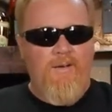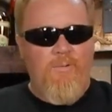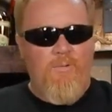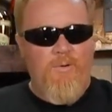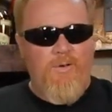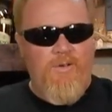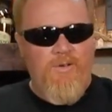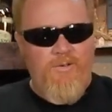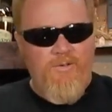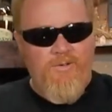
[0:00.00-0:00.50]

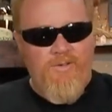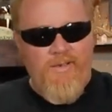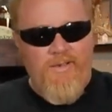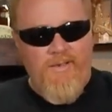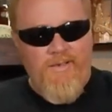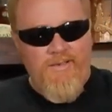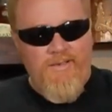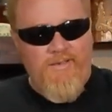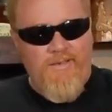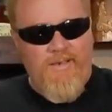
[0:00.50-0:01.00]
We're using
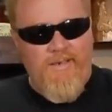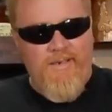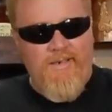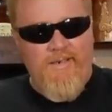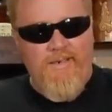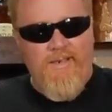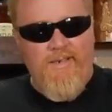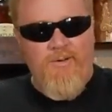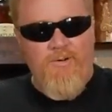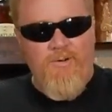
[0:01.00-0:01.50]
the Sunny
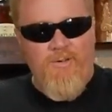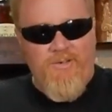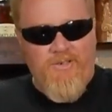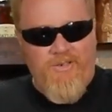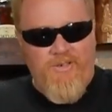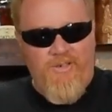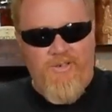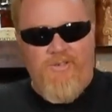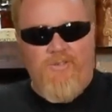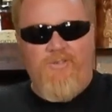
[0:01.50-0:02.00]
D orange
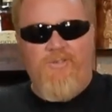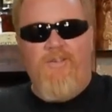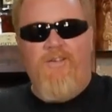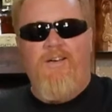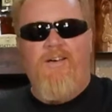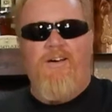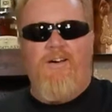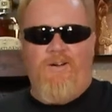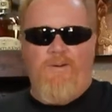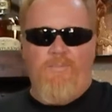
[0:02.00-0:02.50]

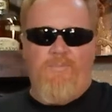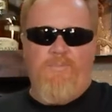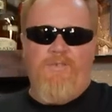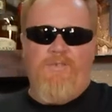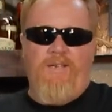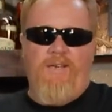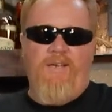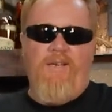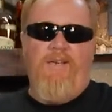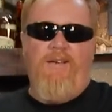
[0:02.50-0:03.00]
juice,
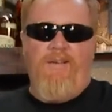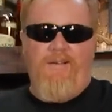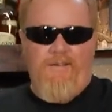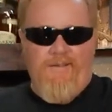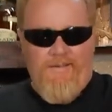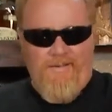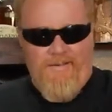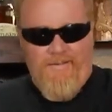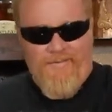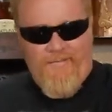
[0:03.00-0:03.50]
100%.
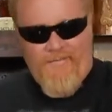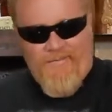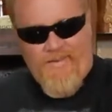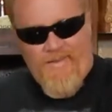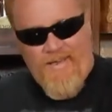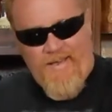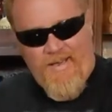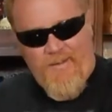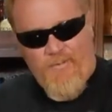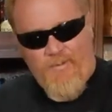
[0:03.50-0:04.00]

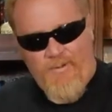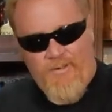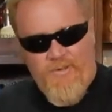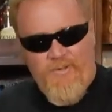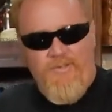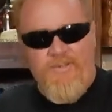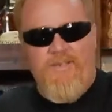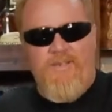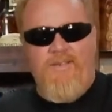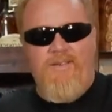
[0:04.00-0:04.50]
And we're
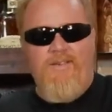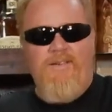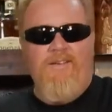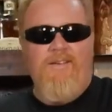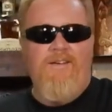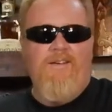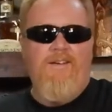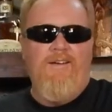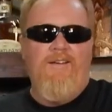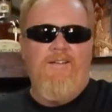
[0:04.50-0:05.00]
using
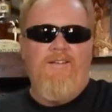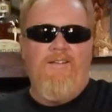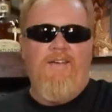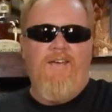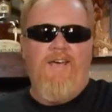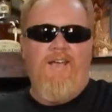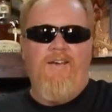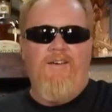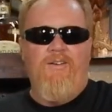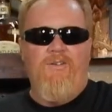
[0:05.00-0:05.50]
the
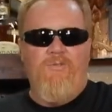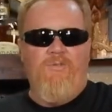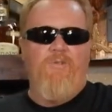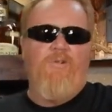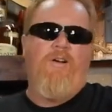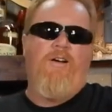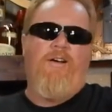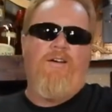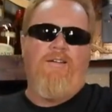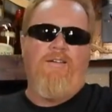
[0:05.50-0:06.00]
Canada
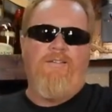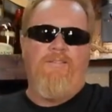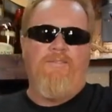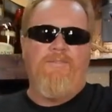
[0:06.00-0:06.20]
Dry.